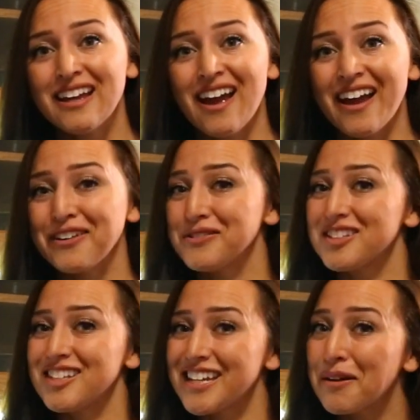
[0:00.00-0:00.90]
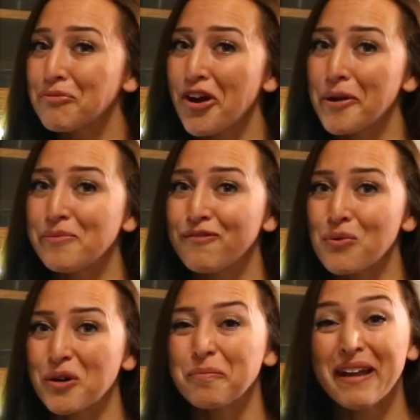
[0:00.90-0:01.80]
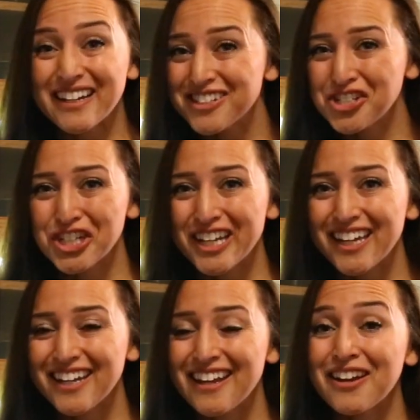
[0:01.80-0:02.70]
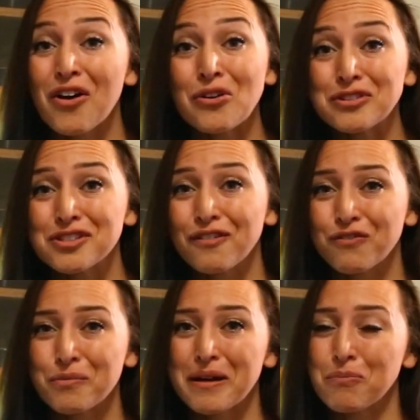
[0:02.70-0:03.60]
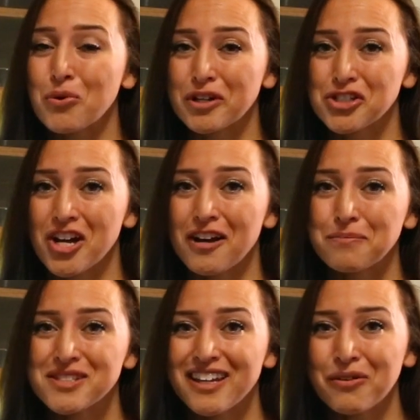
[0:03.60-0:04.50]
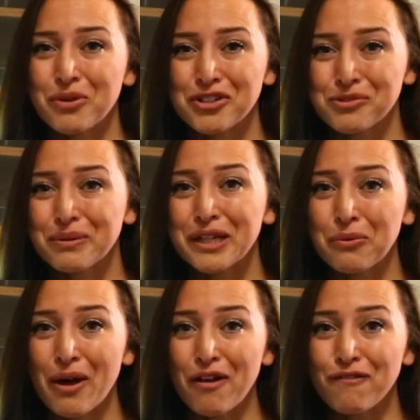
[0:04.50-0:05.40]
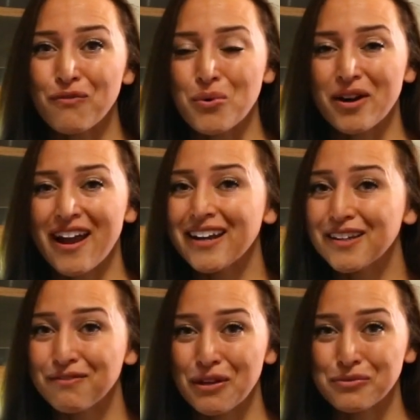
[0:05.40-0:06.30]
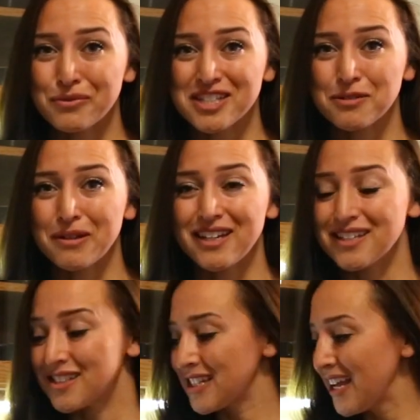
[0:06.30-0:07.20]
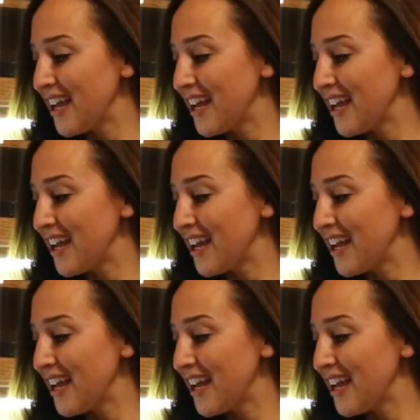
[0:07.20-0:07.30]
I use the same rub for baked chicken and also for my pork chops. It works really well for any of those recipes.